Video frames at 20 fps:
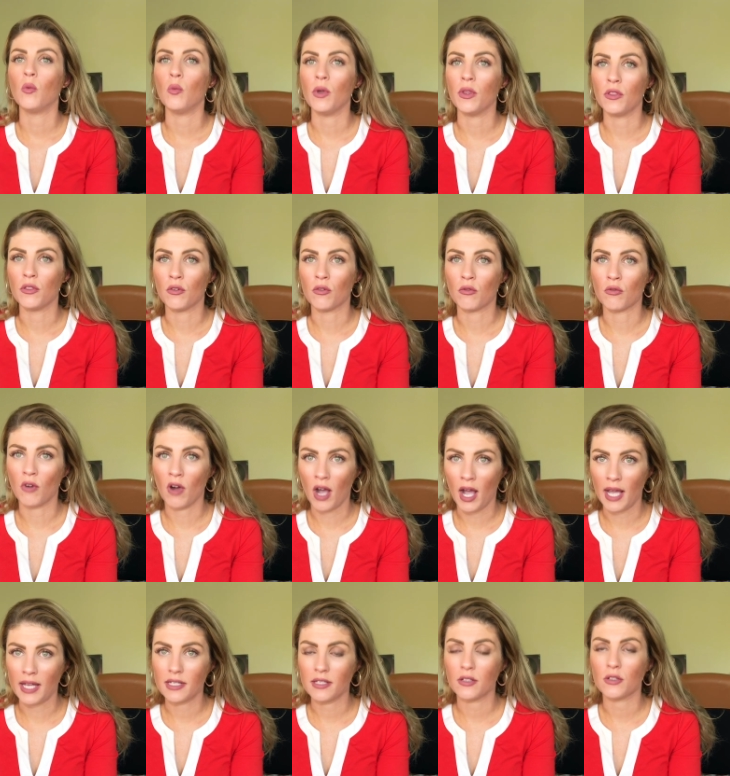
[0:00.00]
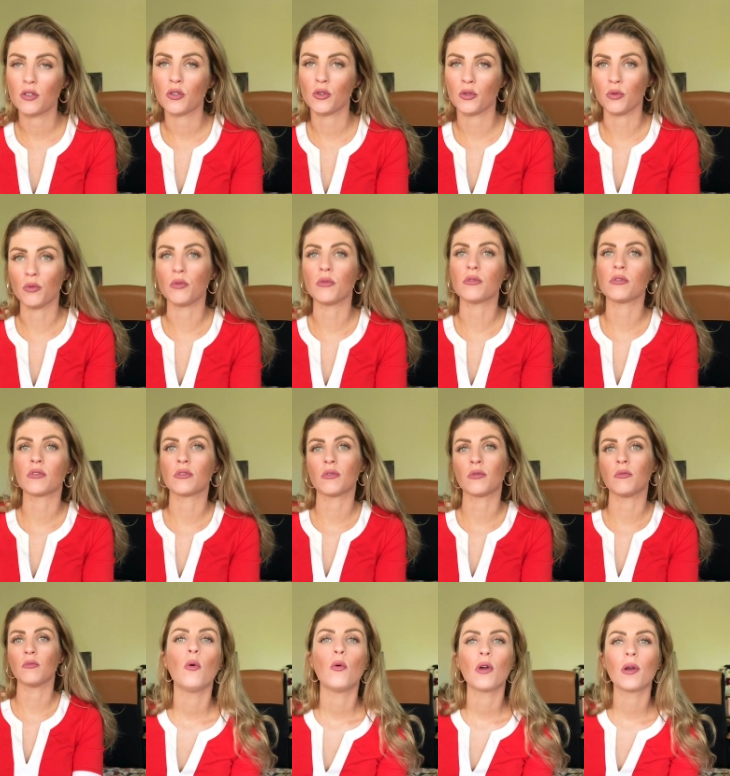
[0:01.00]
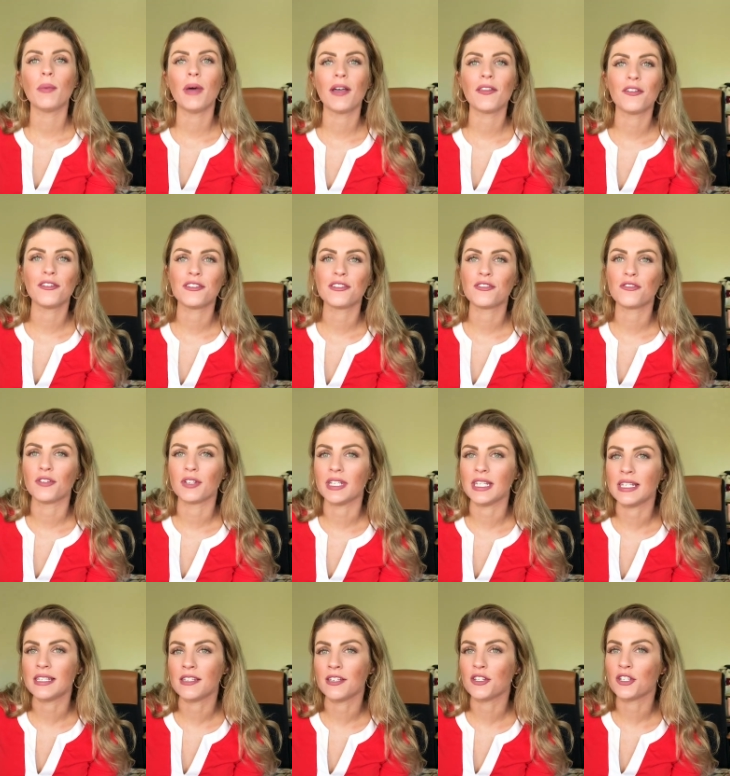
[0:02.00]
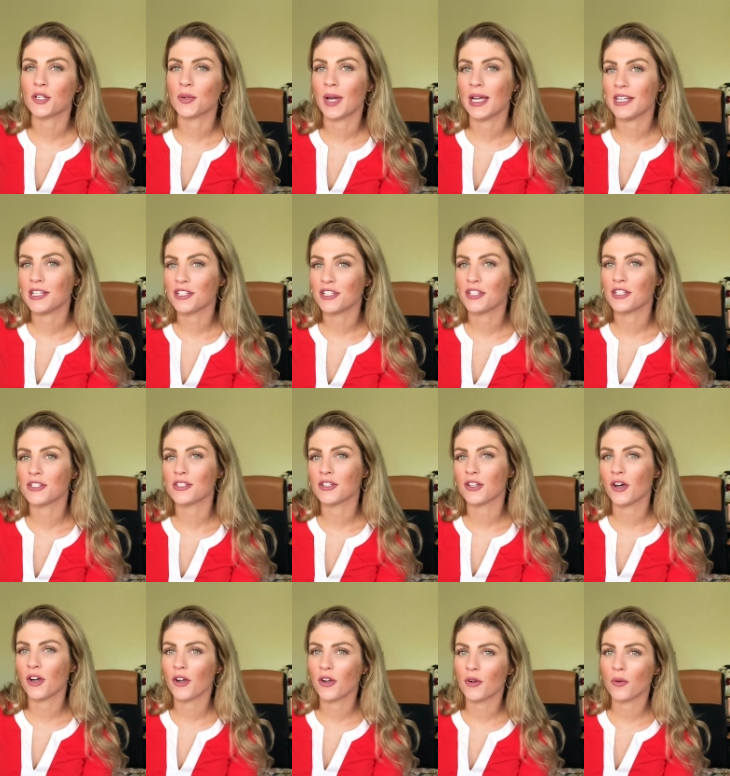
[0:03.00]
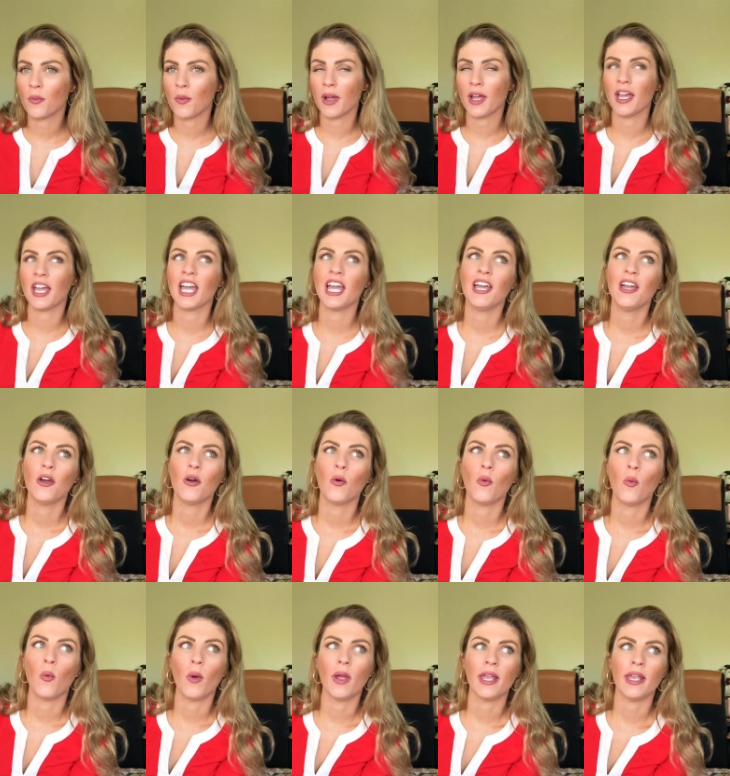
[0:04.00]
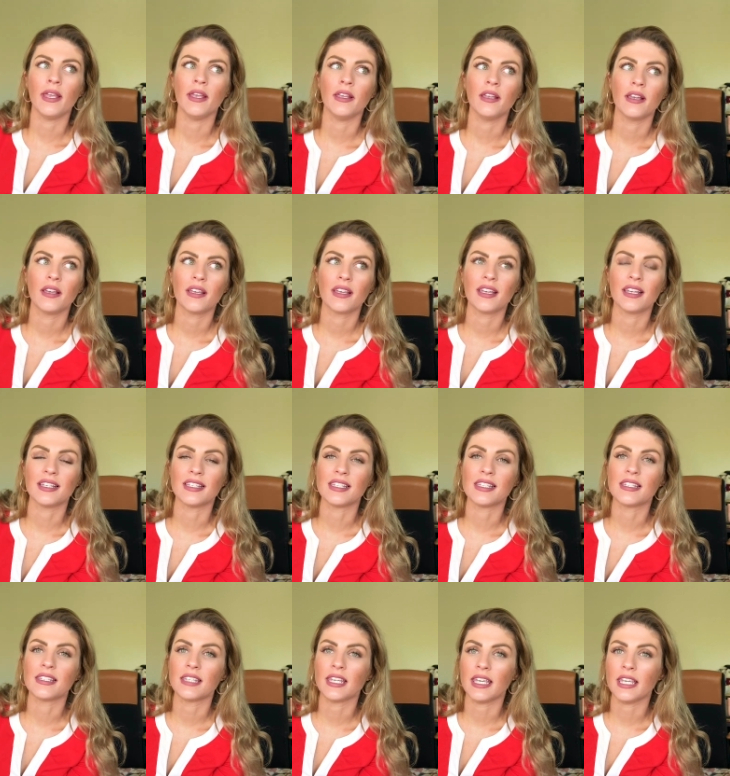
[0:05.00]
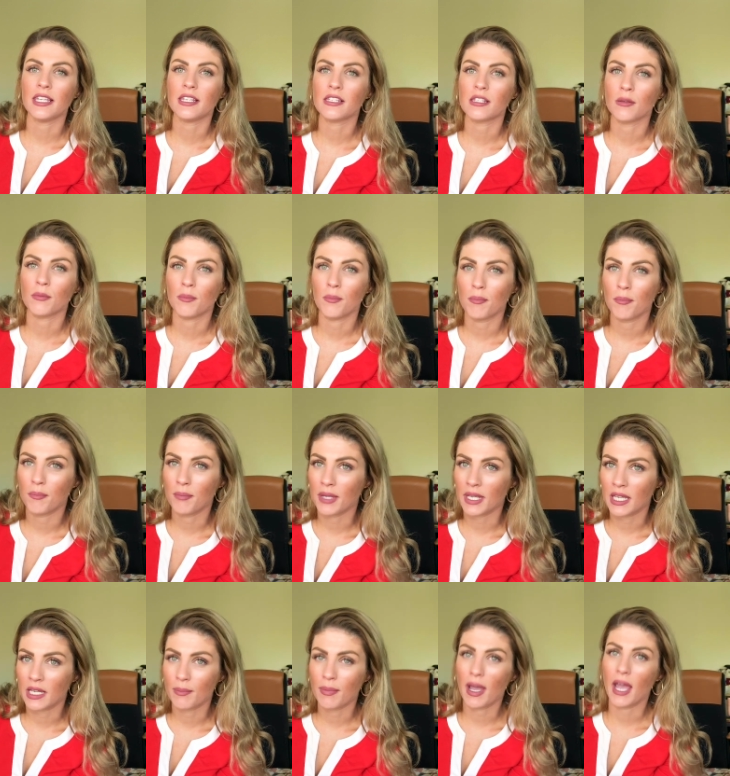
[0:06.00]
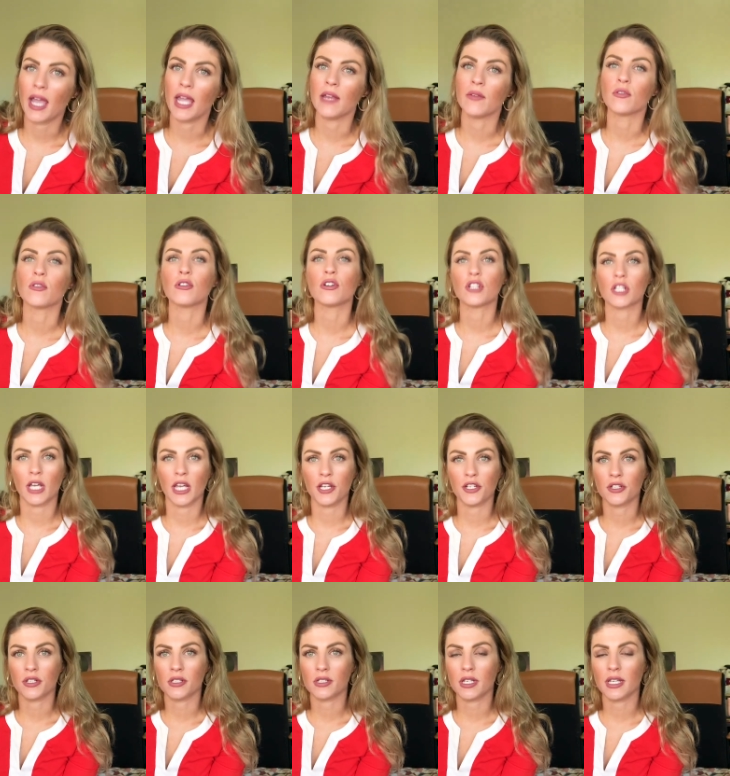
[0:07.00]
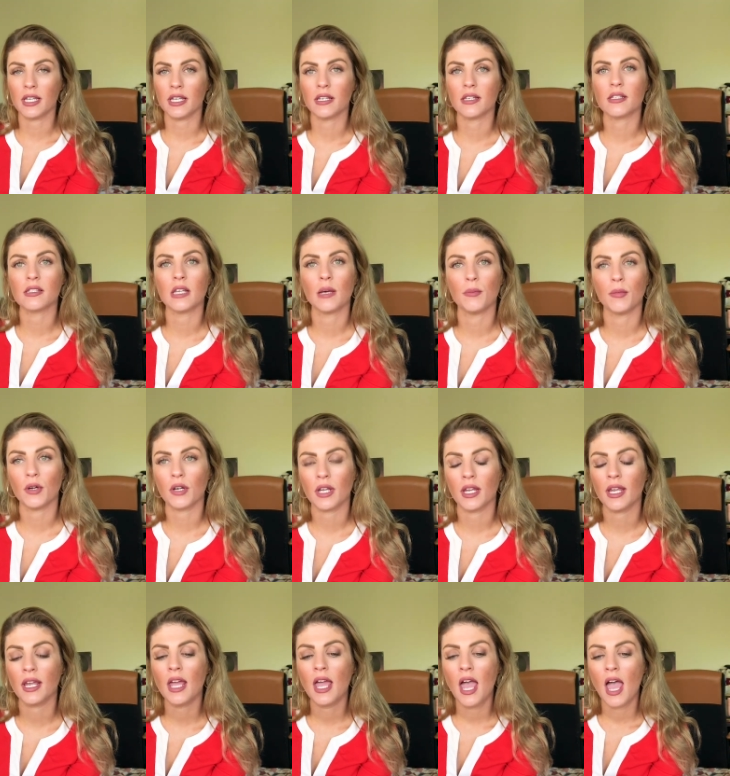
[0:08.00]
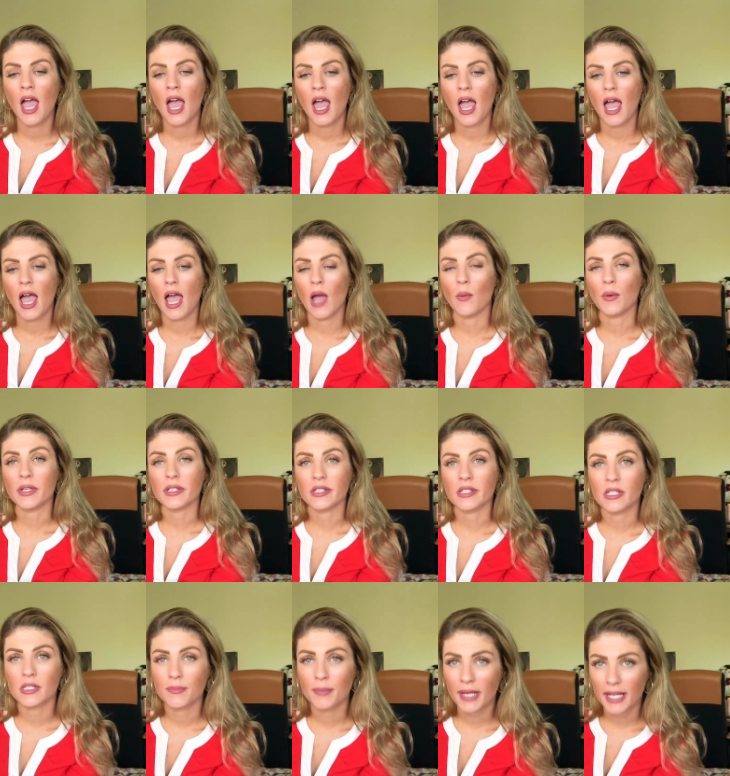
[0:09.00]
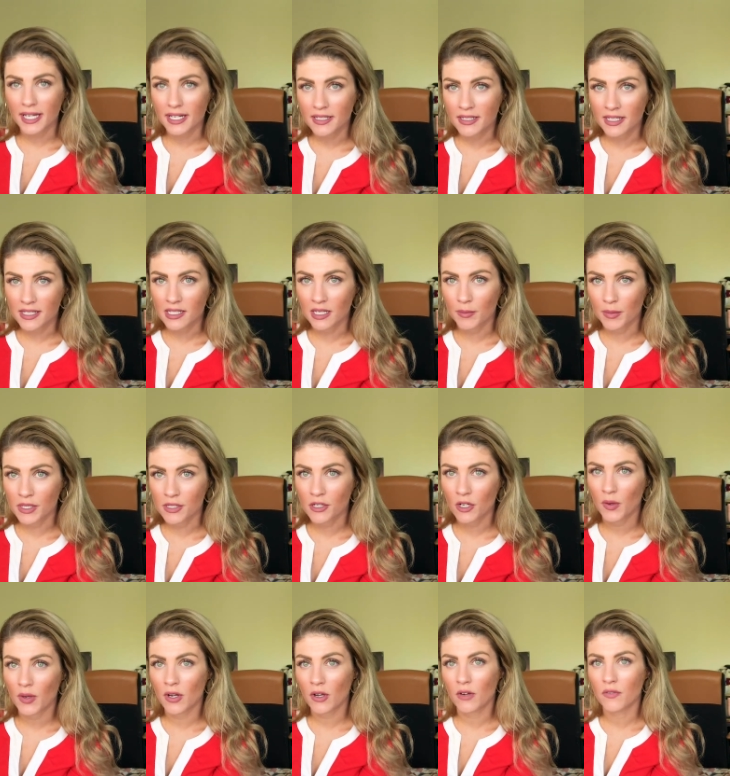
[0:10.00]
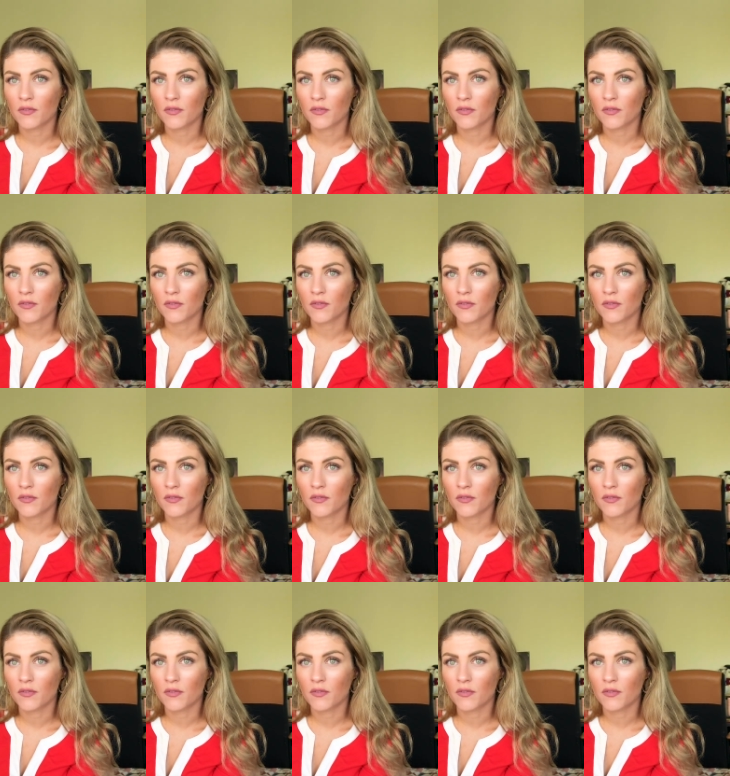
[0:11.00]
with the right tools. What about those tricky situations though, where we can see some big behavioural changes in somebody and we suspect that something's going